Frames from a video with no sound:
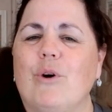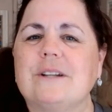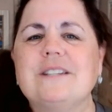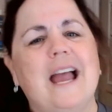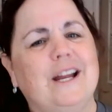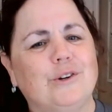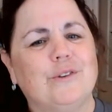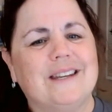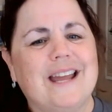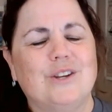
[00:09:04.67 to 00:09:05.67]
more tired
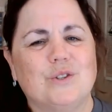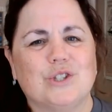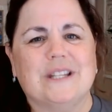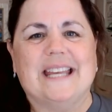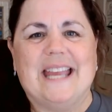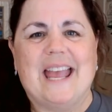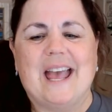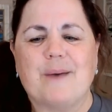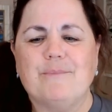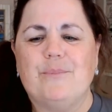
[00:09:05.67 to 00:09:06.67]
than I usually
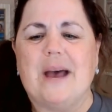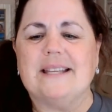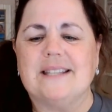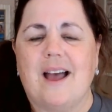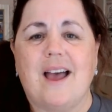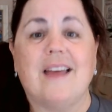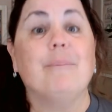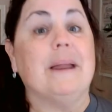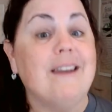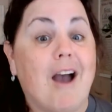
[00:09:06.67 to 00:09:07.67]
am, but
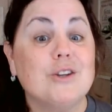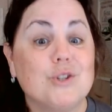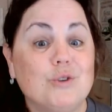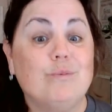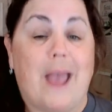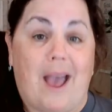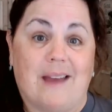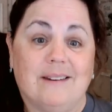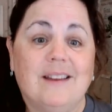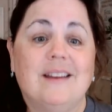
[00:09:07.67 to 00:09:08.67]
not too
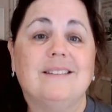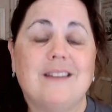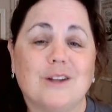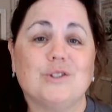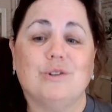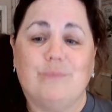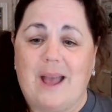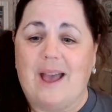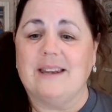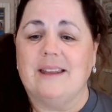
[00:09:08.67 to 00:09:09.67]
bad, not too
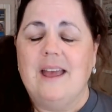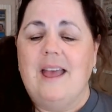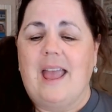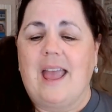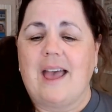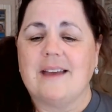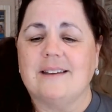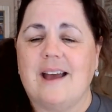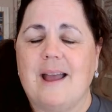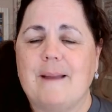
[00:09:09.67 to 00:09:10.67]
bad.
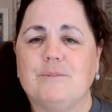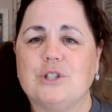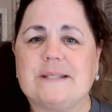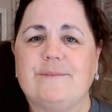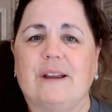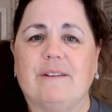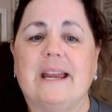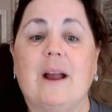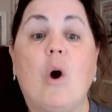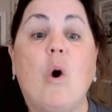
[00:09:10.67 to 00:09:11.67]
And I'm just
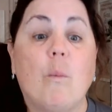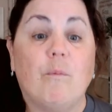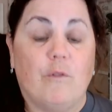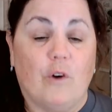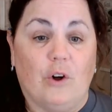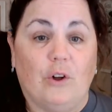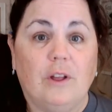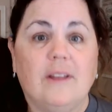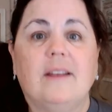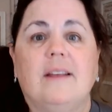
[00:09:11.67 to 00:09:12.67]
very
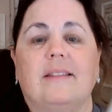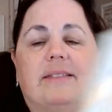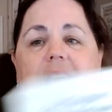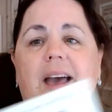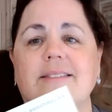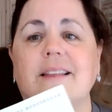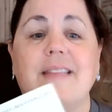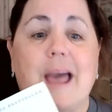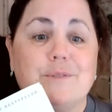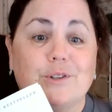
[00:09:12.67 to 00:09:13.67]
hopeful that the
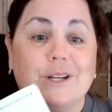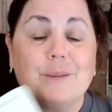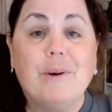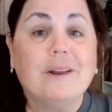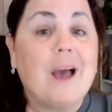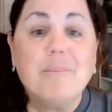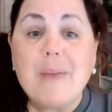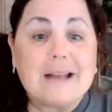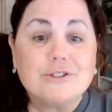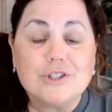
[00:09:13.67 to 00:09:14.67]
labs are going to come
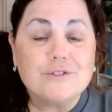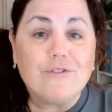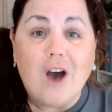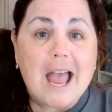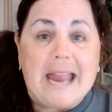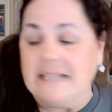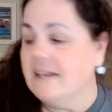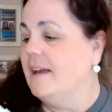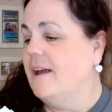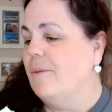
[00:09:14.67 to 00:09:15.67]
back just fine.
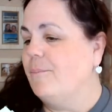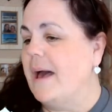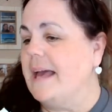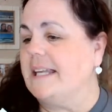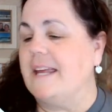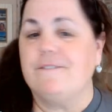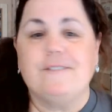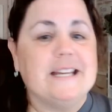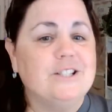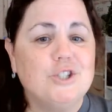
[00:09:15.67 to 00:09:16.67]
But if
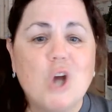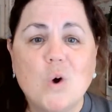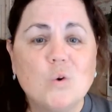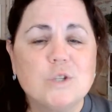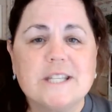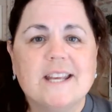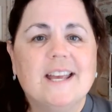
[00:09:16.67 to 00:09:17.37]
they don't,